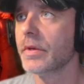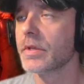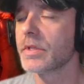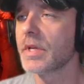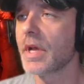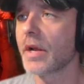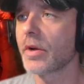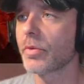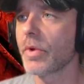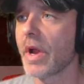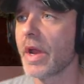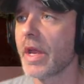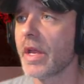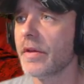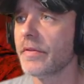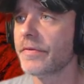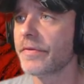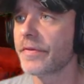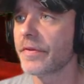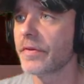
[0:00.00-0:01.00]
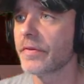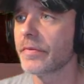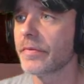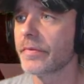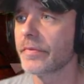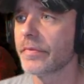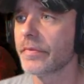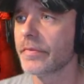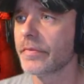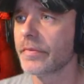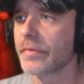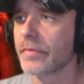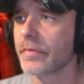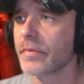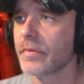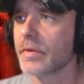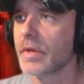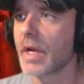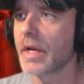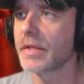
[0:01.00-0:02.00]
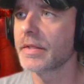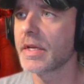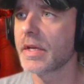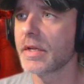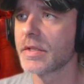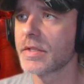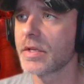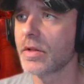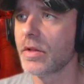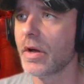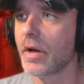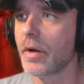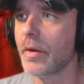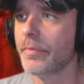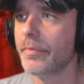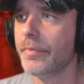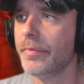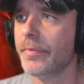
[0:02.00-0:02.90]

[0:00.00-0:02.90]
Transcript: Not a rave. Not a dance club.